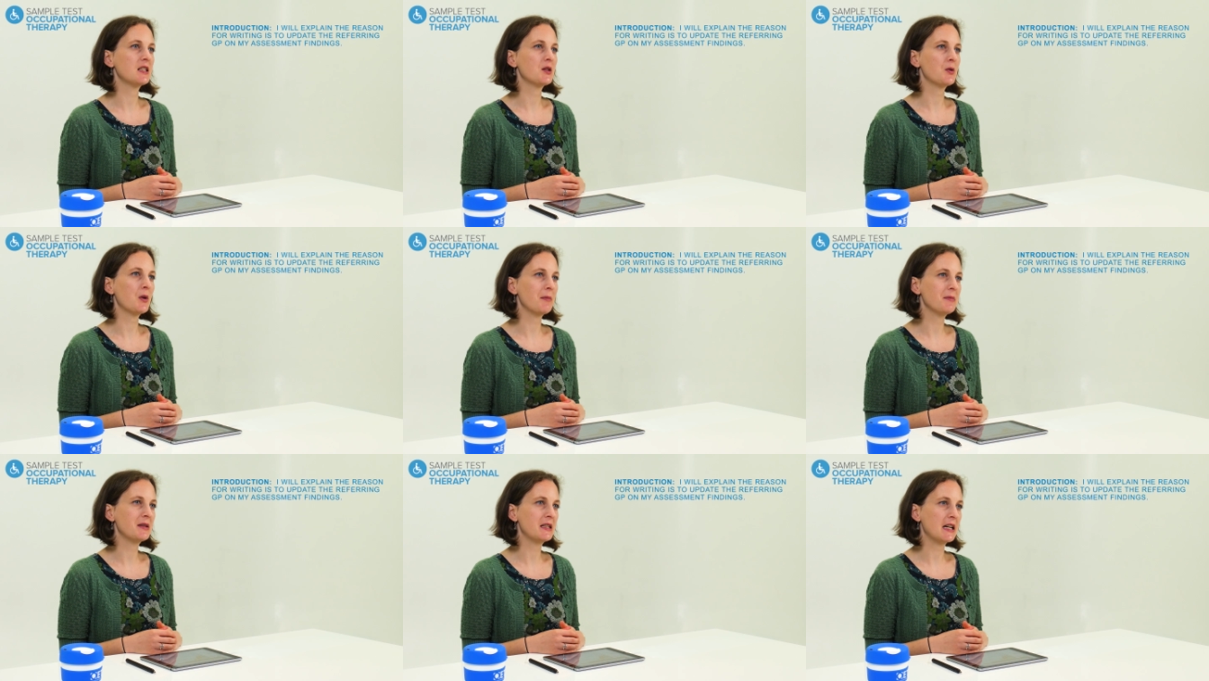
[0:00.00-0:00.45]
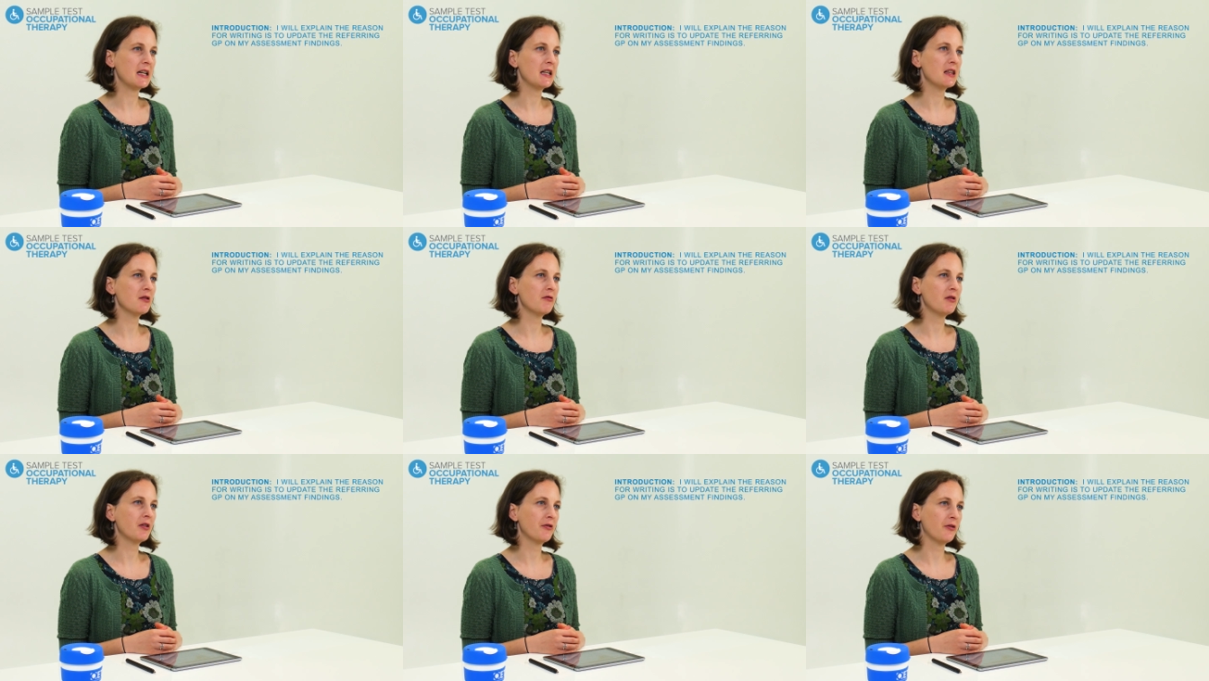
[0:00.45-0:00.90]
to update
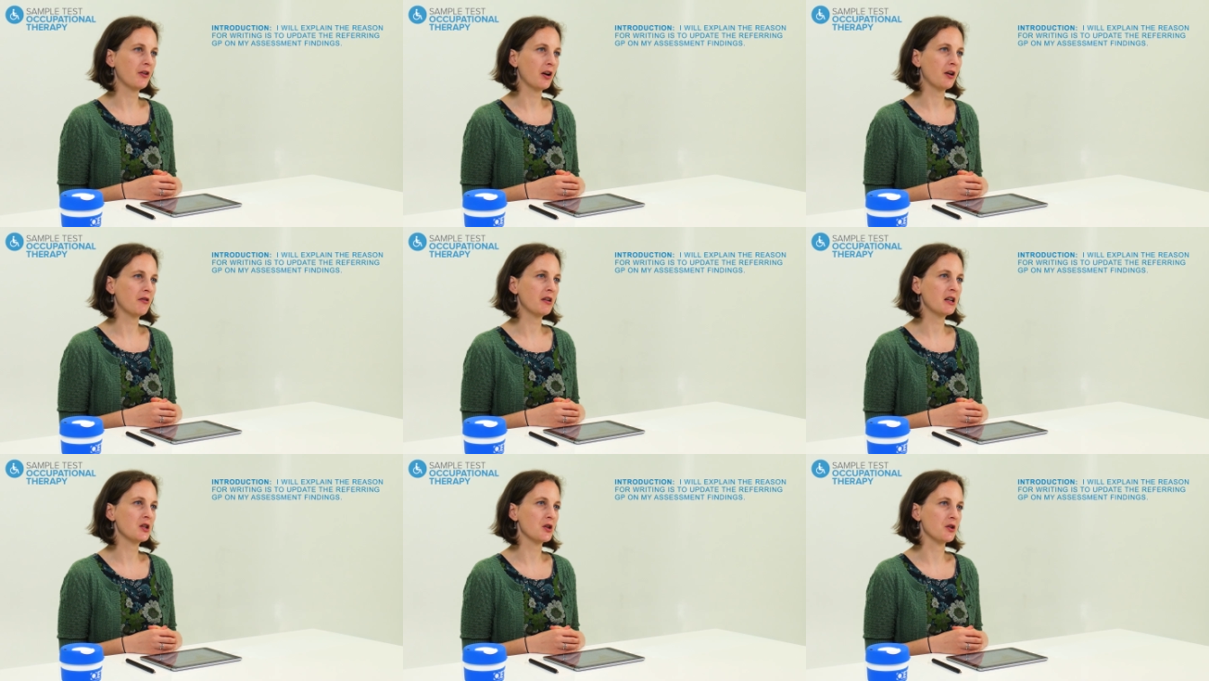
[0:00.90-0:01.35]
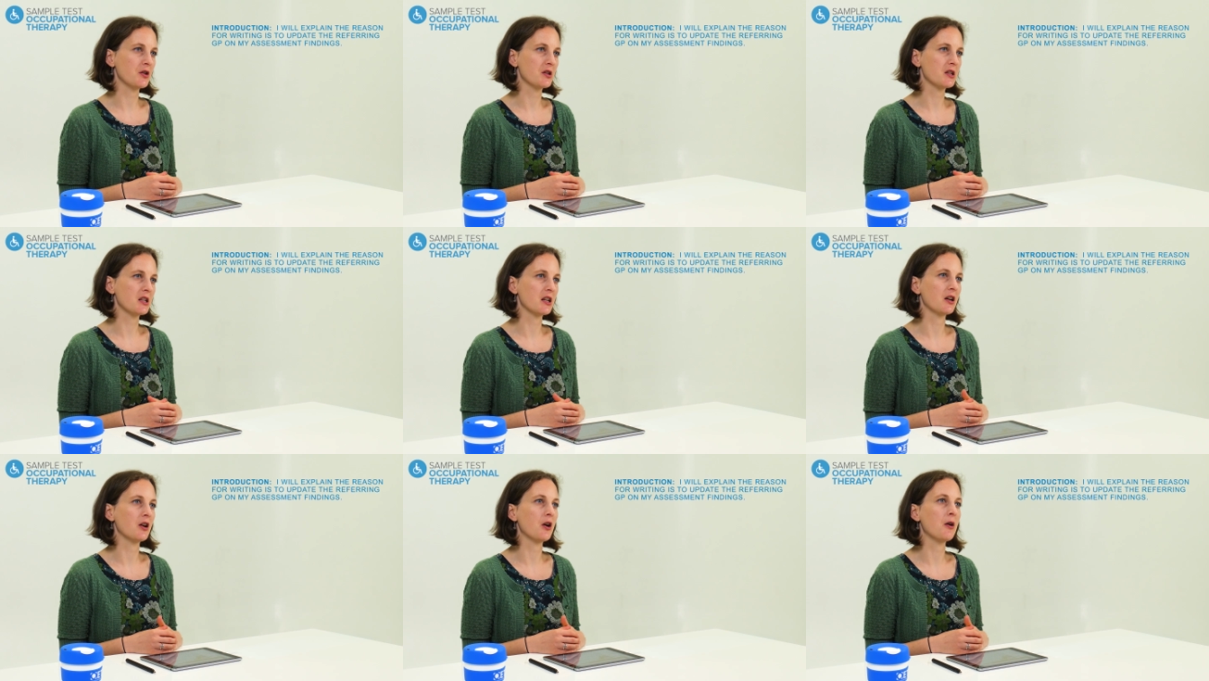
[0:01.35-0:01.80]
the referring
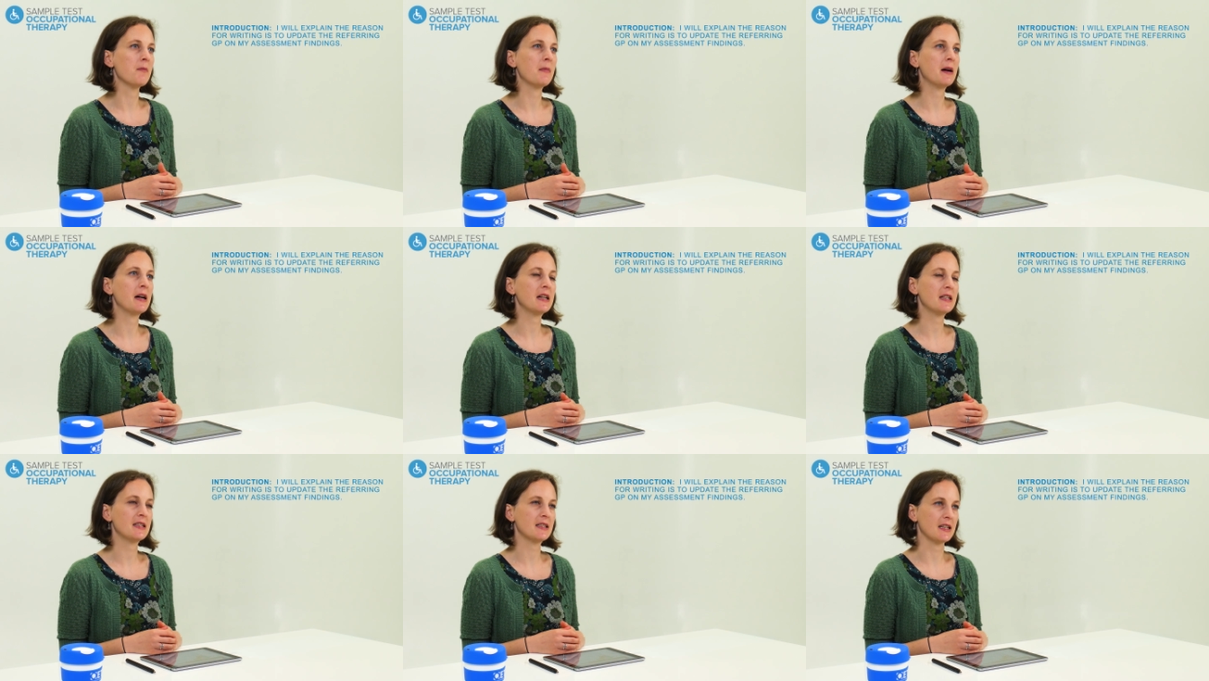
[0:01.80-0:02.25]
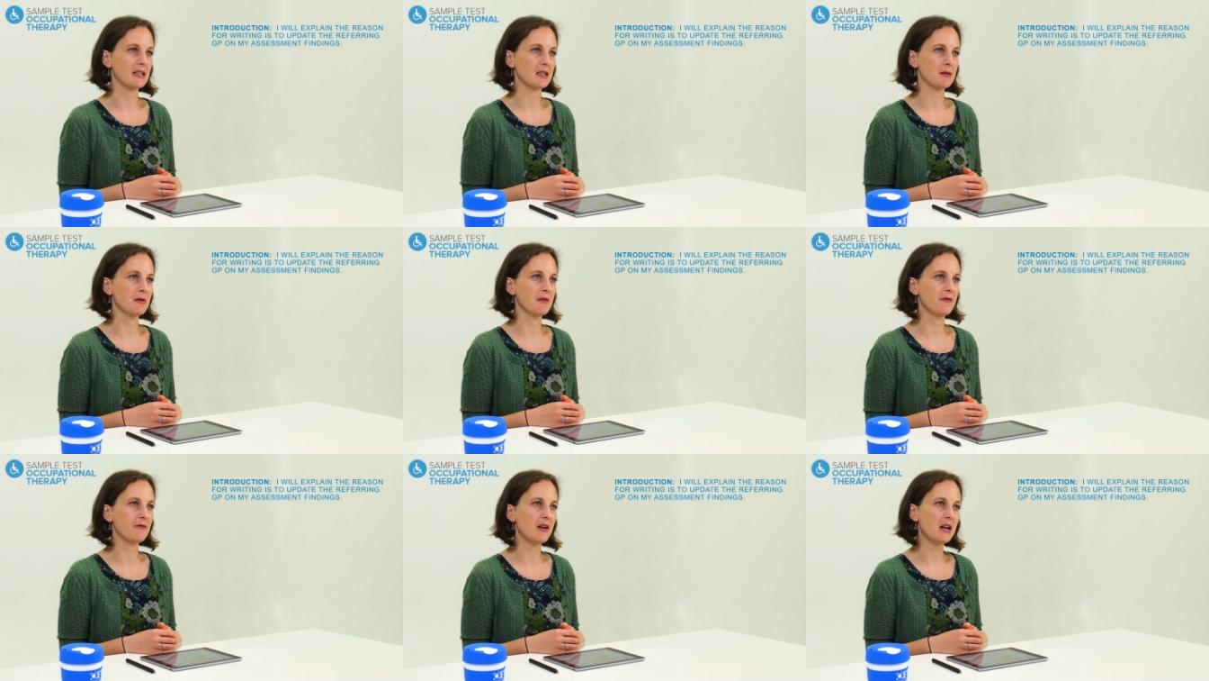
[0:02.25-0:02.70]
doctor on my
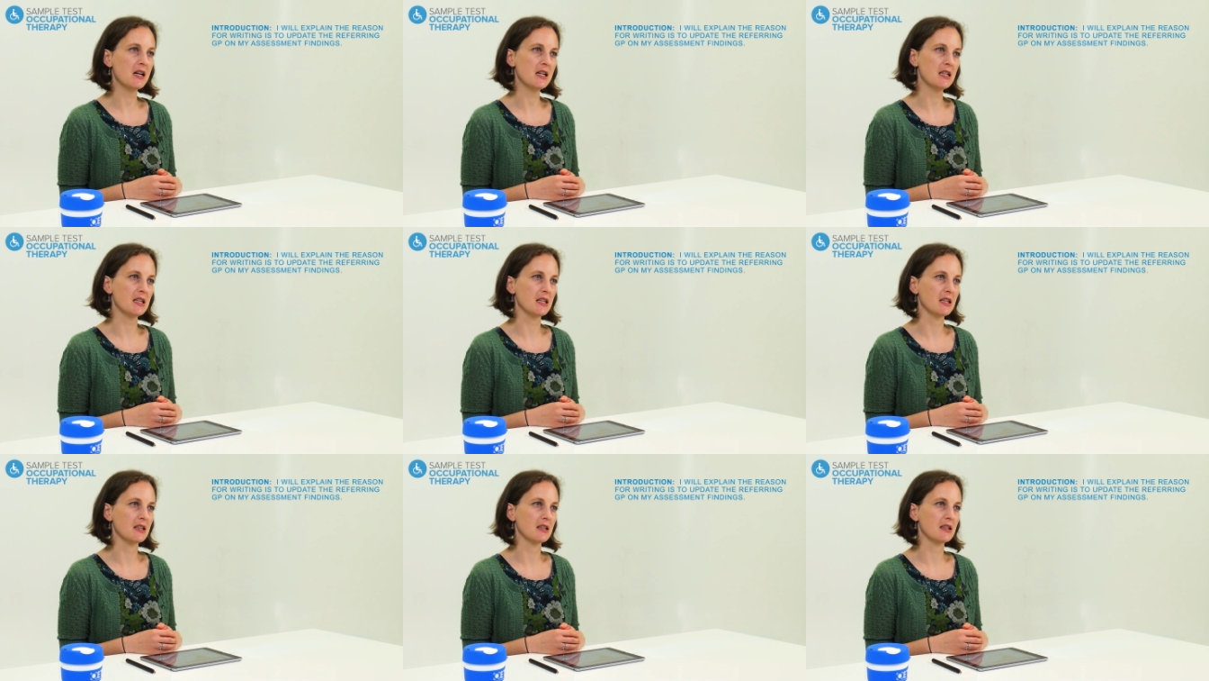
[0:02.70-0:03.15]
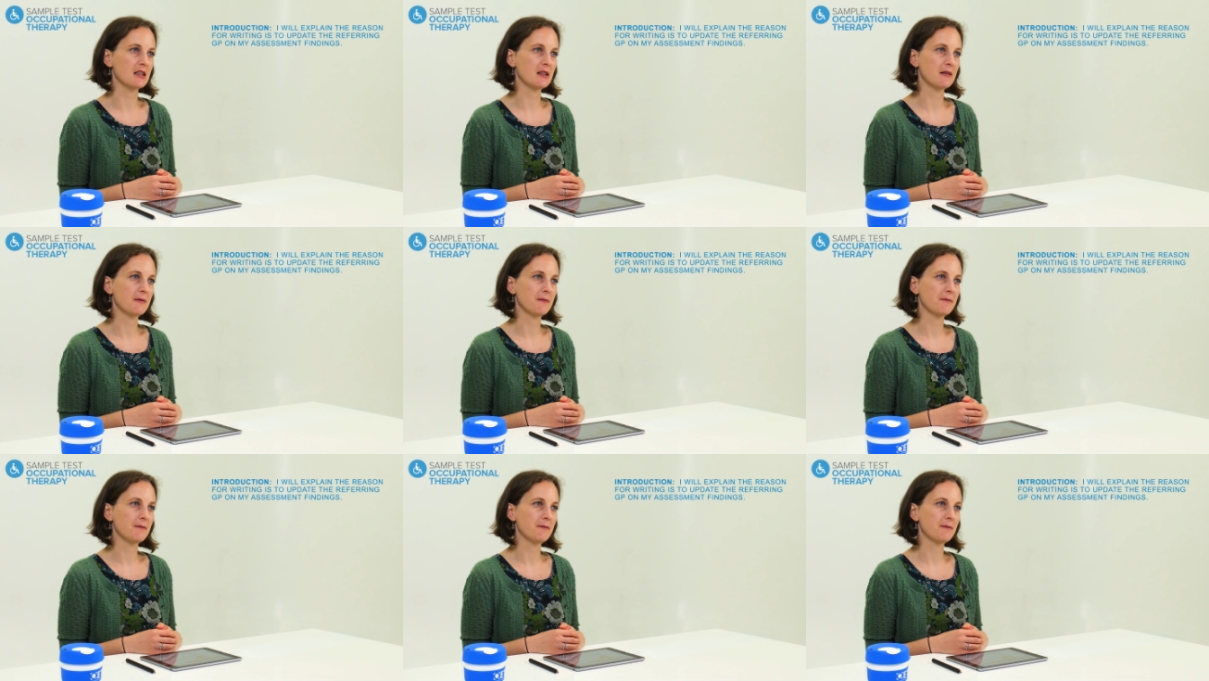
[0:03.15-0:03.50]
assessment findings.